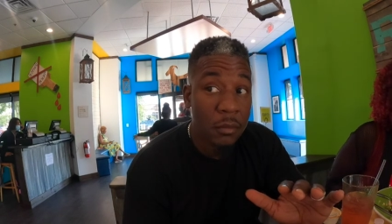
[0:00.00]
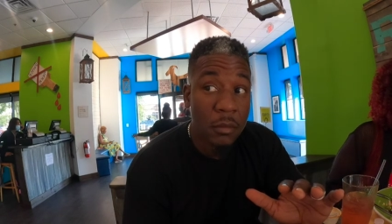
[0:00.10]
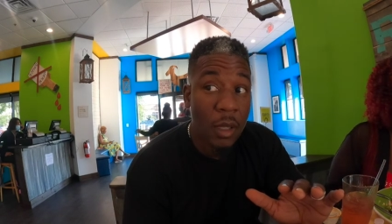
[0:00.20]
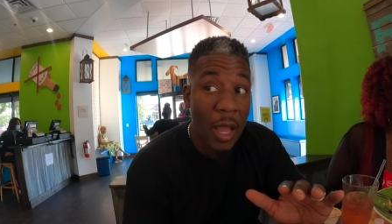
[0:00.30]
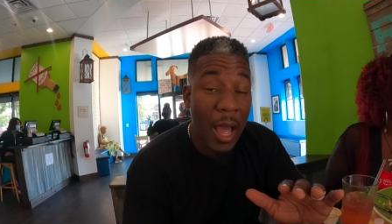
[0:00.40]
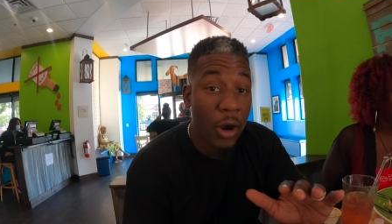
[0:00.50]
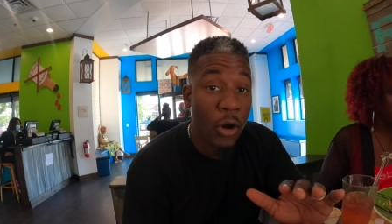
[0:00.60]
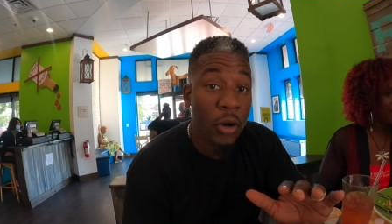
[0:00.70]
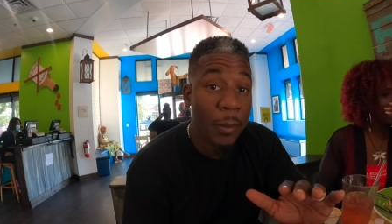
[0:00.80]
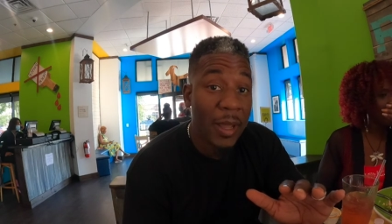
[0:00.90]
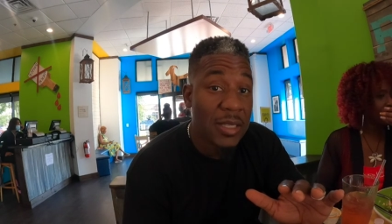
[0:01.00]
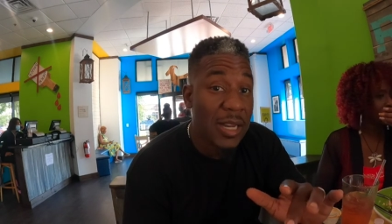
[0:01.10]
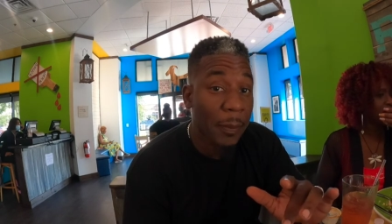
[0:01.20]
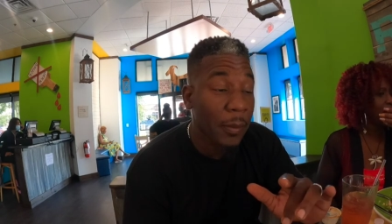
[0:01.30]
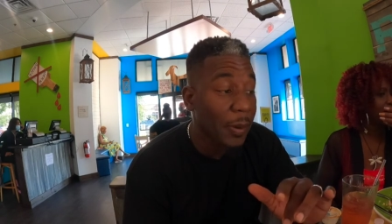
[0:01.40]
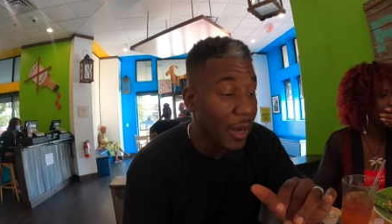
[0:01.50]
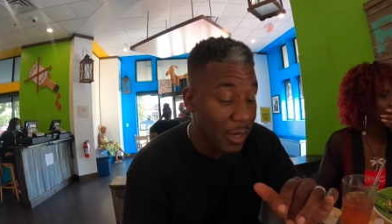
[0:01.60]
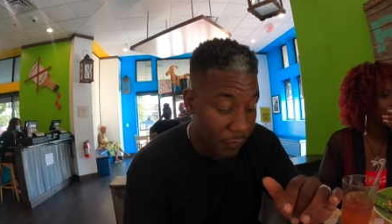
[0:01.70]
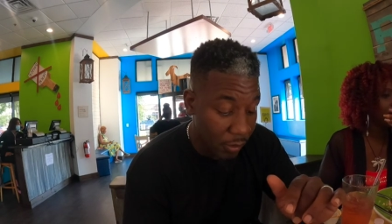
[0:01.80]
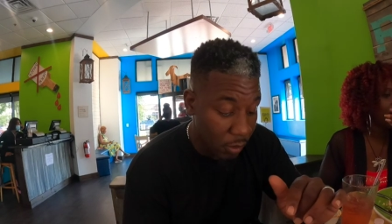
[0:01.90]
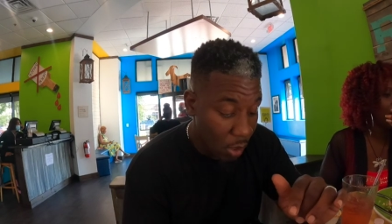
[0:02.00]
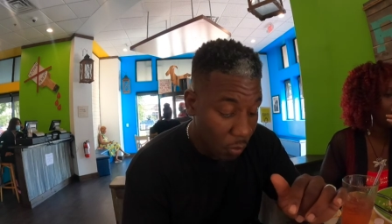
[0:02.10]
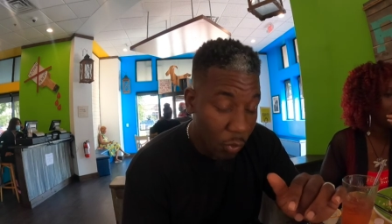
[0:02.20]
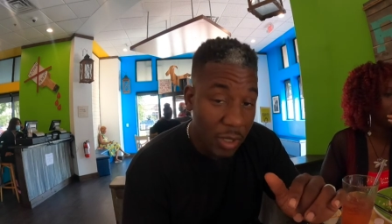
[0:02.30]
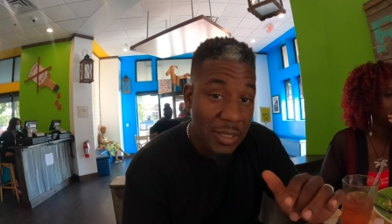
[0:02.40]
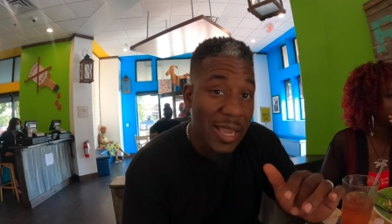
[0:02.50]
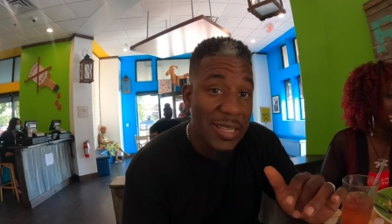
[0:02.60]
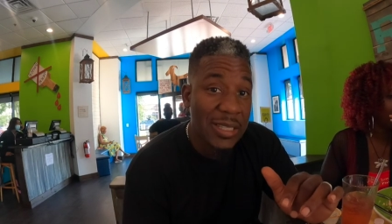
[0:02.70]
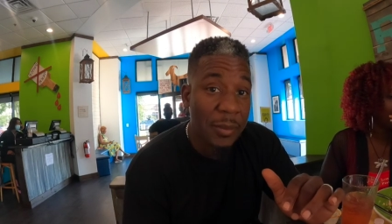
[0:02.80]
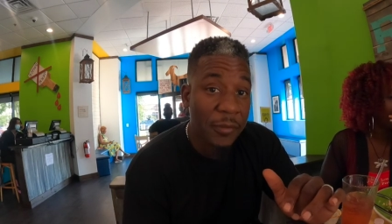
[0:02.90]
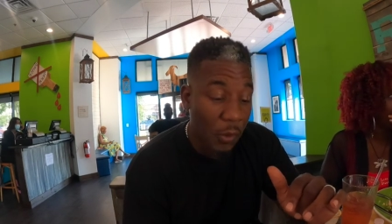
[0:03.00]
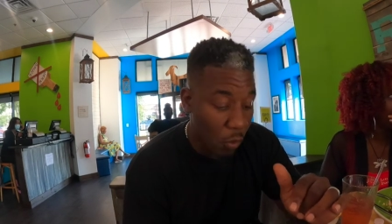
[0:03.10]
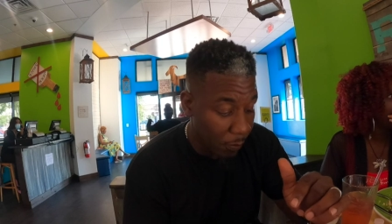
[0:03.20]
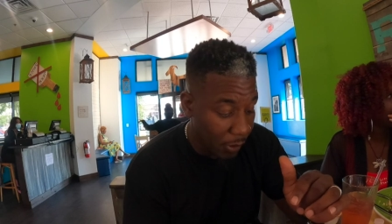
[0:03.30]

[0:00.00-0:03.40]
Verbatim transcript: i heard about the snapper, but I never really tasted it before.